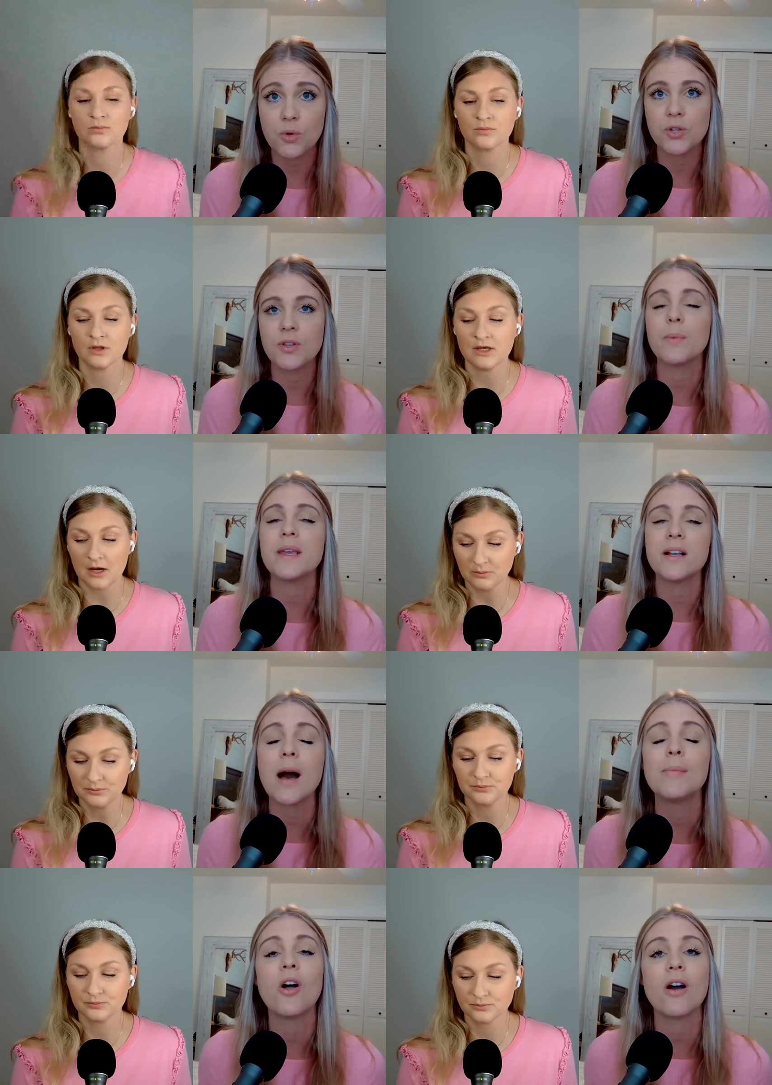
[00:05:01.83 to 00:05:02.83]
Speaker 1: so that we can
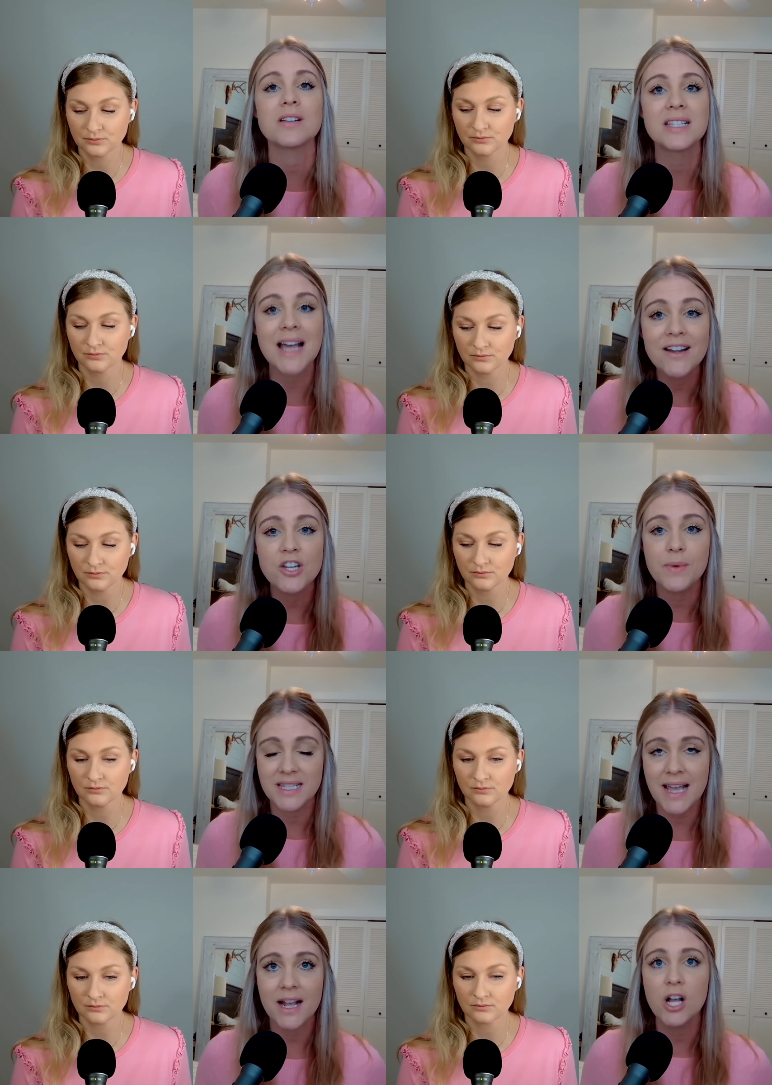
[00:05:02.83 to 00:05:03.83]
come alongside you and
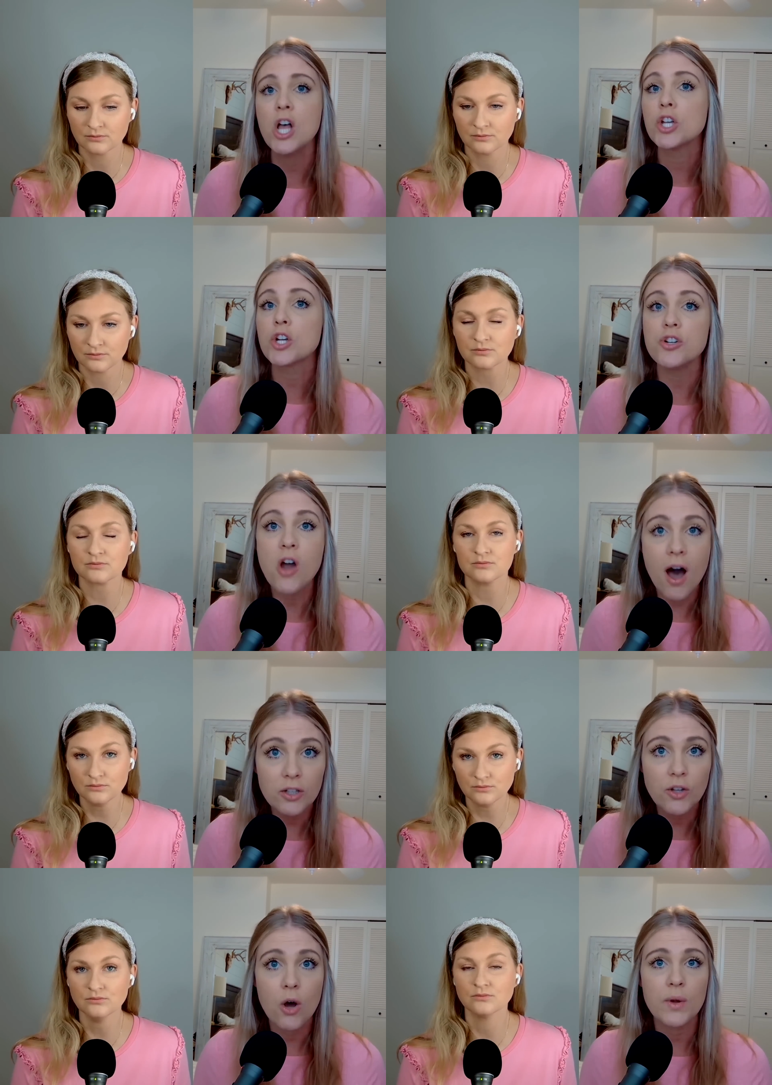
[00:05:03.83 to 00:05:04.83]
say, you're not
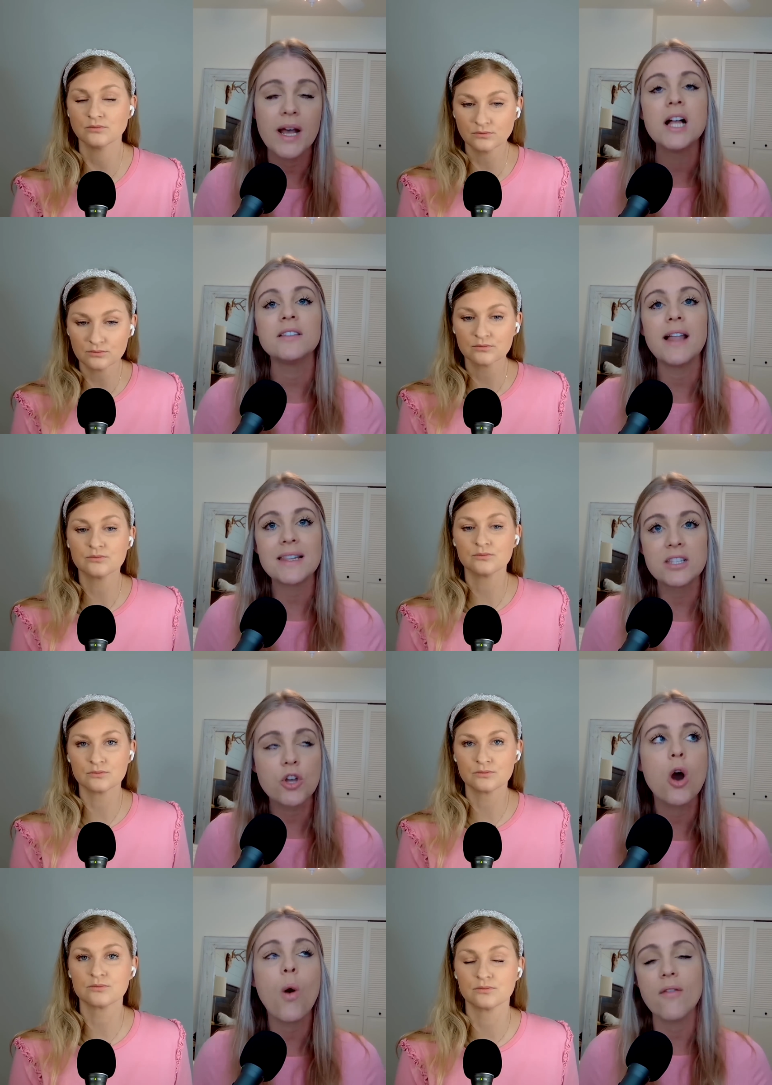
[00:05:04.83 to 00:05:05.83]
alone. Let's
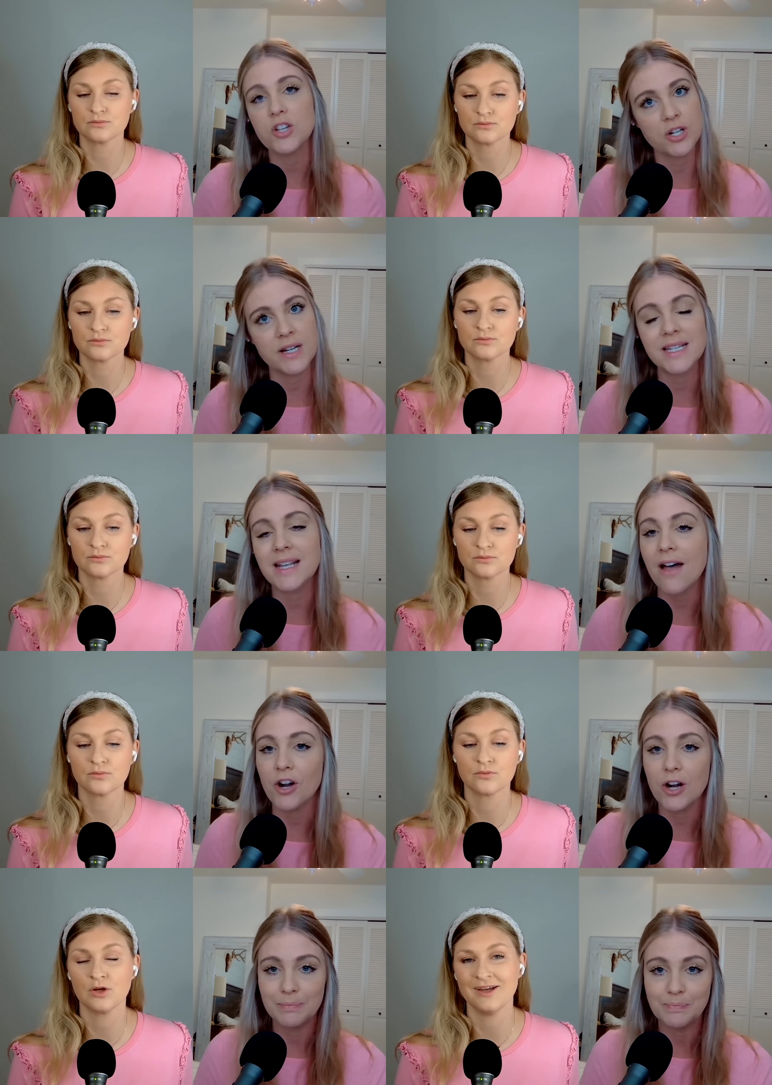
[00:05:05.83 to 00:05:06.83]
go on this journey
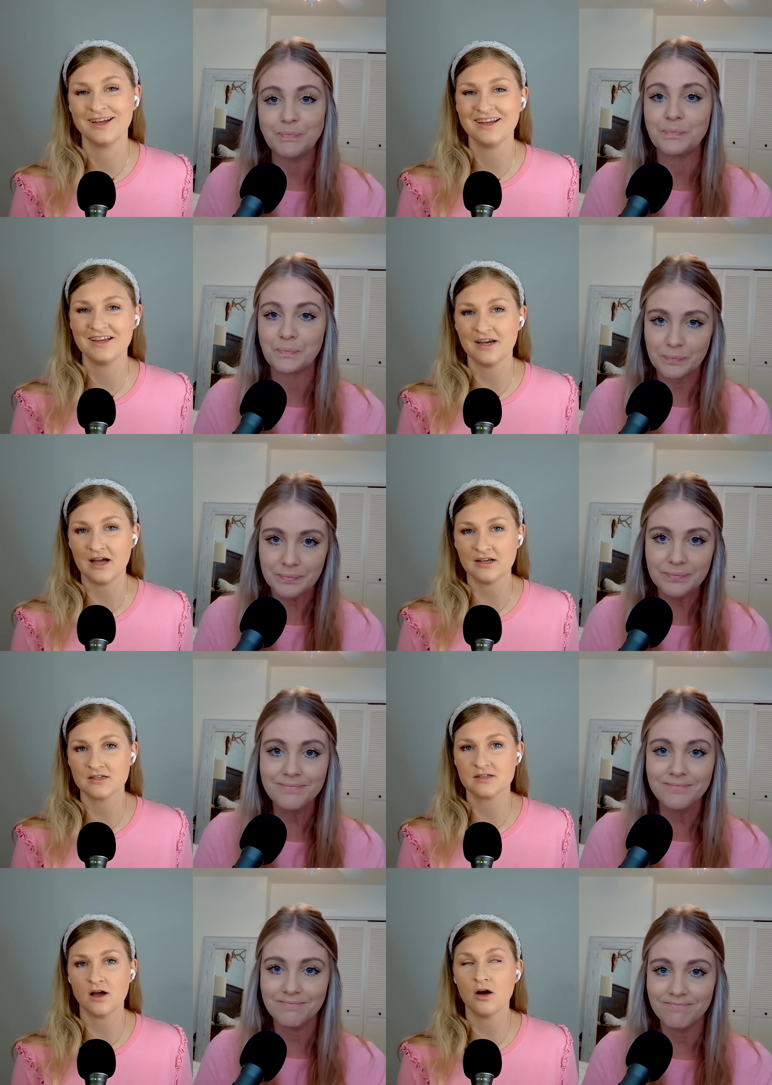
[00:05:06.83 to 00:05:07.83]
together.
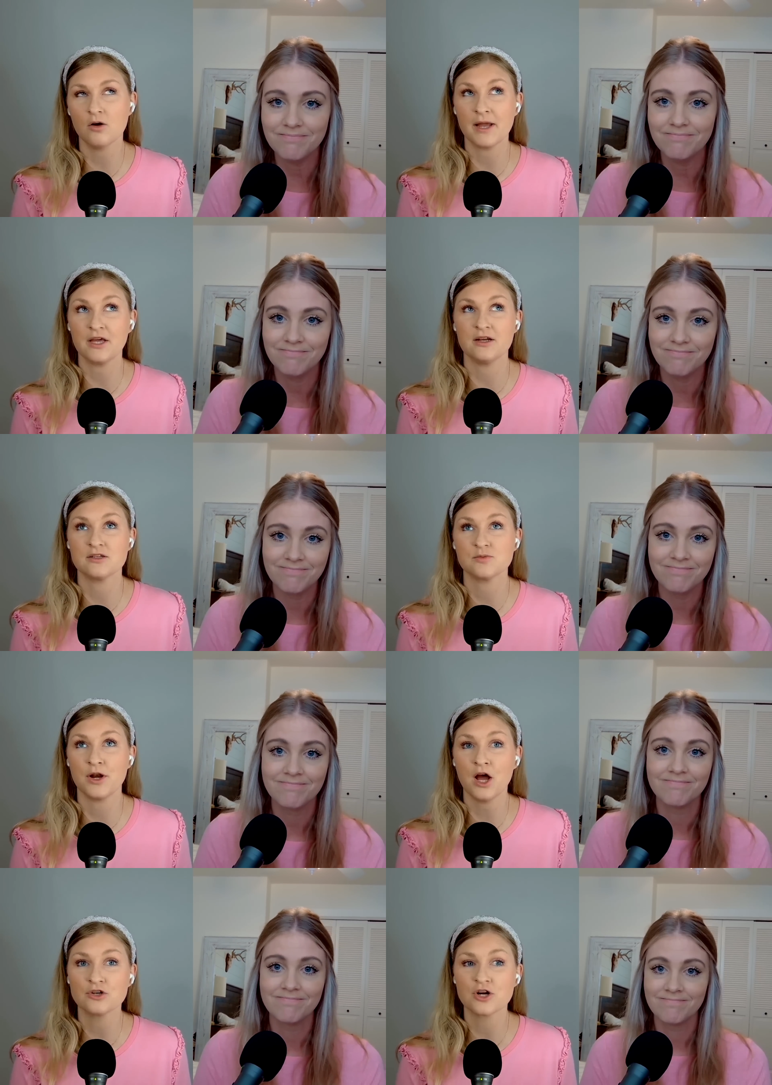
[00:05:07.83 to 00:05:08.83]
Speaker 2: Yes. Oh my goodness.
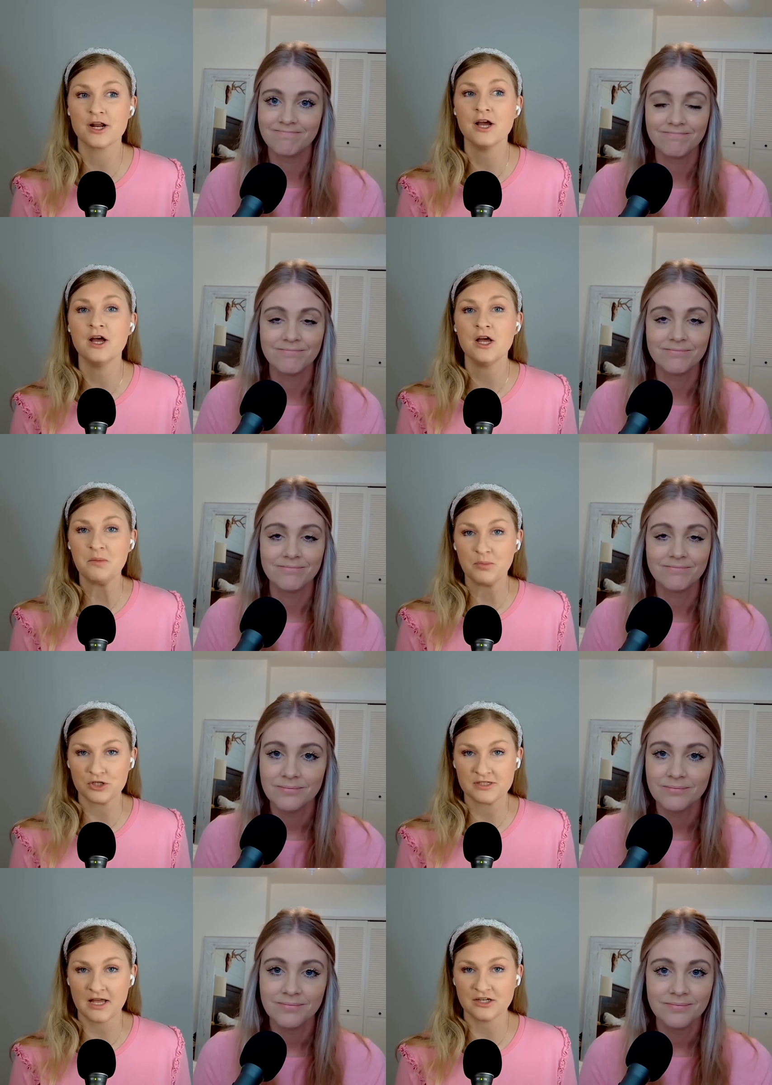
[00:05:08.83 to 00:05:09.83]

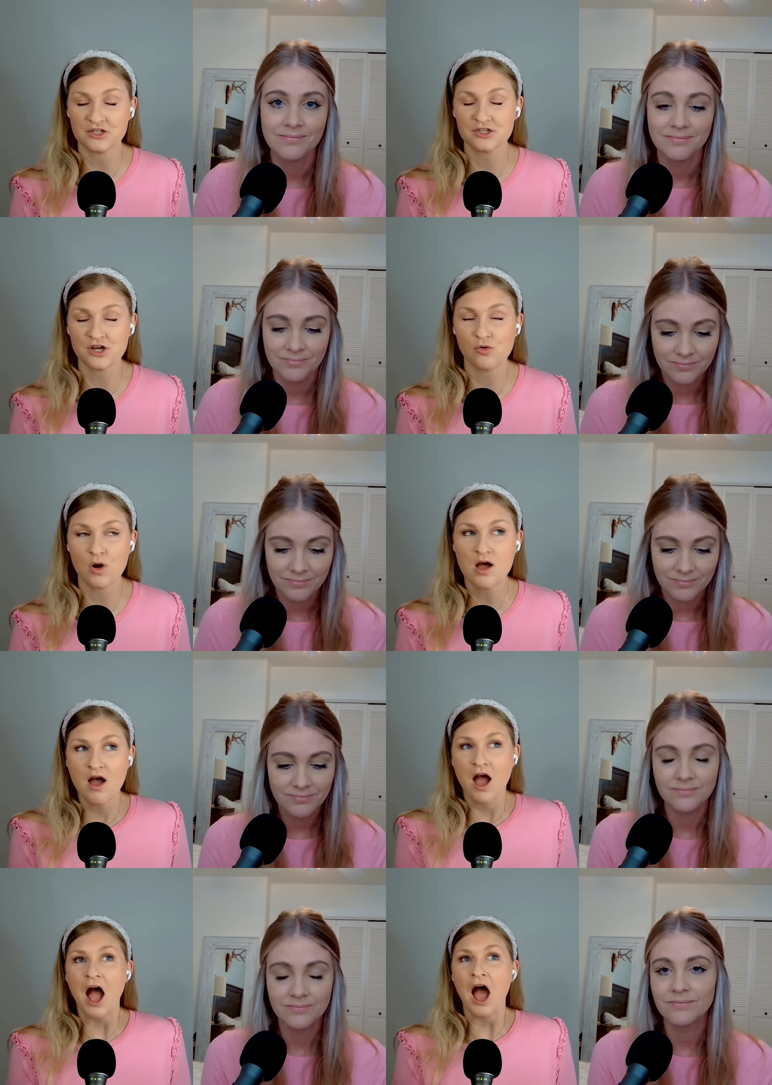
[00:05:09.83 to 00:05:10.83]
100%. So
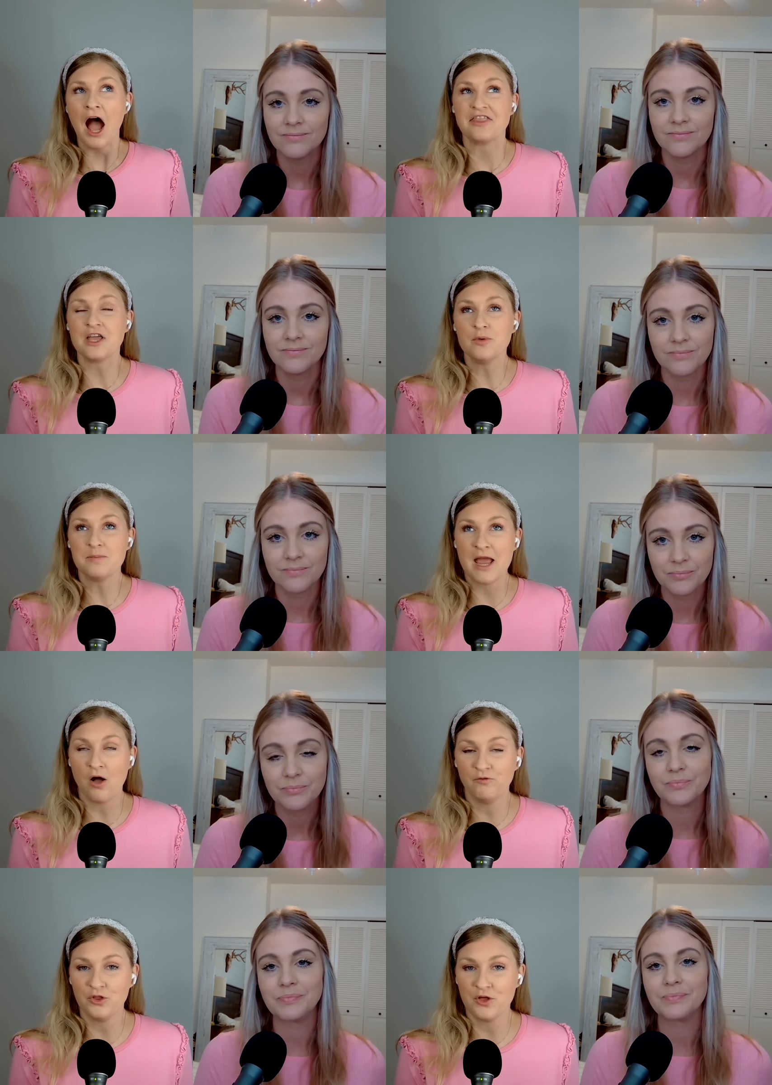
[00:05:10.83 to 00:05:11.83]
I think it would be
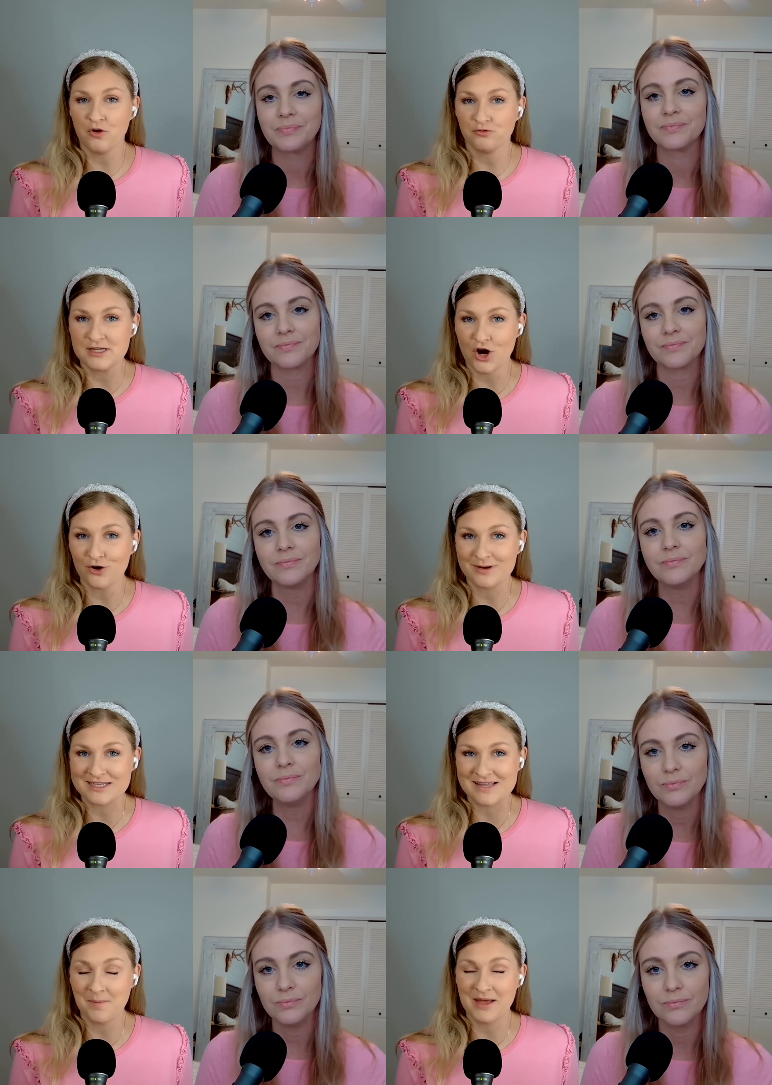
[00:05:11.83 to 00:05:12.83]
helpful though, if we start with some